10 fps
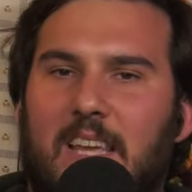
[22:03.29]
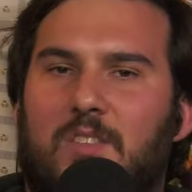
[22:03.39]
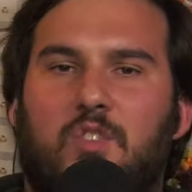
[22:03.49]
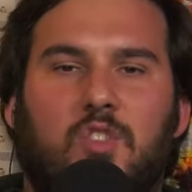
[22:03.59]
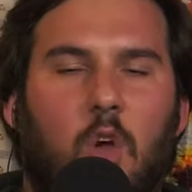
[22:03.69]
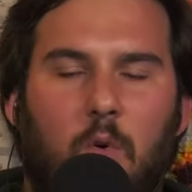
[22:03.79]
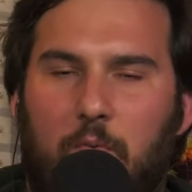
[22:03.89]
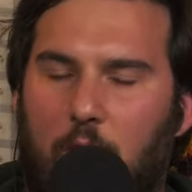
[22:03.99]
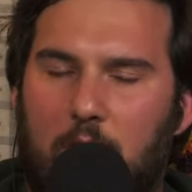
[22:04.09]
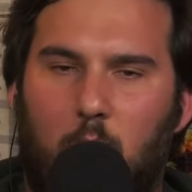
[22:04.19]
so
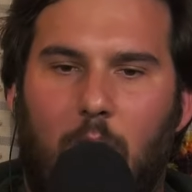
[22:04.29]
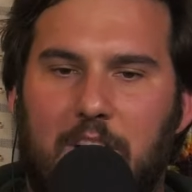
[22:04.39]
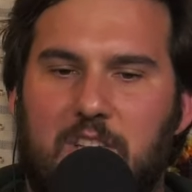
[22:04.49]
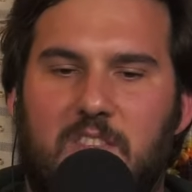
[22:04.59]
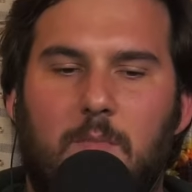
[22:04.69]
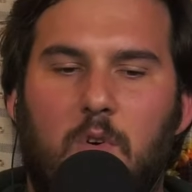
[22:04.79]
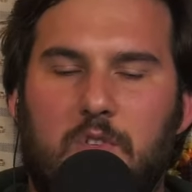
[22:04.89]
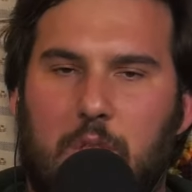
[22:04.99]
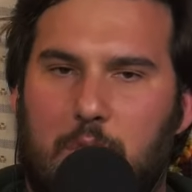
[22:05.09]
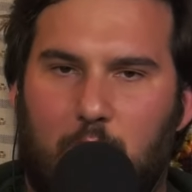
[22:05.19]
fun to watch. It's the
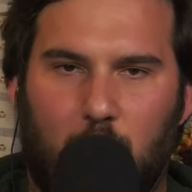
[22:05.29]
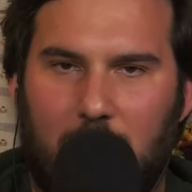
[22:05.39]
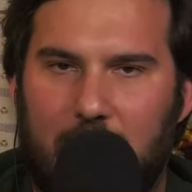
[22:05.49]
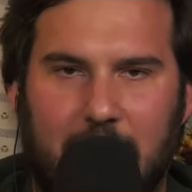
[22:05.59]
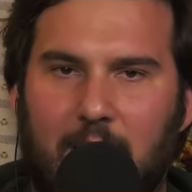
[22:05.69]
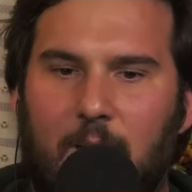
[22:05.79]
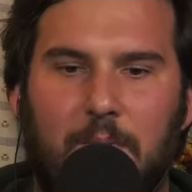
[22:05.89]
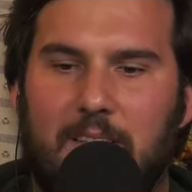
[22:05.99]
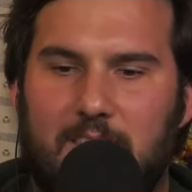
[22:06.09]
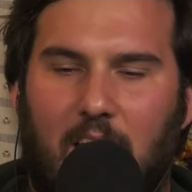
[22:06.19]
most thrilling
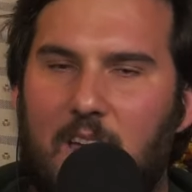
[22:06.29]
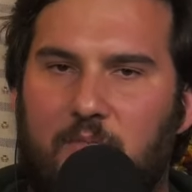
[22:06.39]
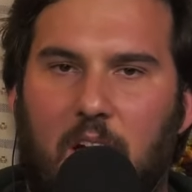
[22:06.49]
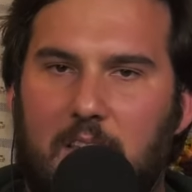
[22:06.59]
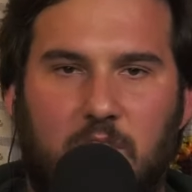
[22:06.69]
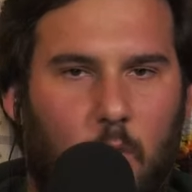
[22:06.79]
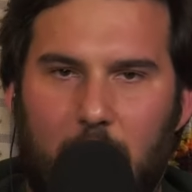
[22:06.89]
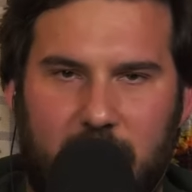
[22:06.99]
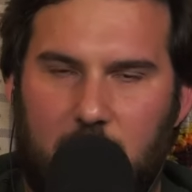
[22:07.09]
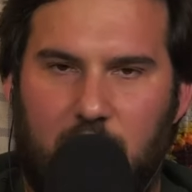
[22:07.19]
sci-fi
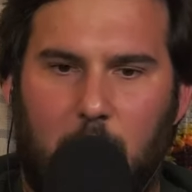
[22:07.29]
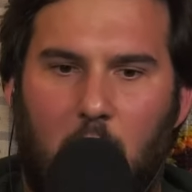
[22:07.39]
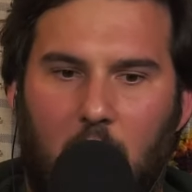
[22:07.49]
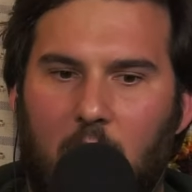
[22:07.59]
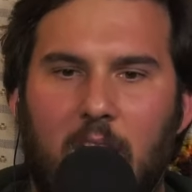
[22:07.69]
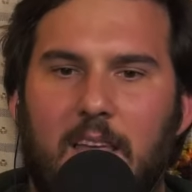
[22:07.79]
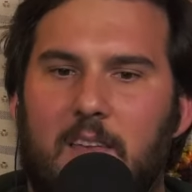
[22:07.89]
twist of them all,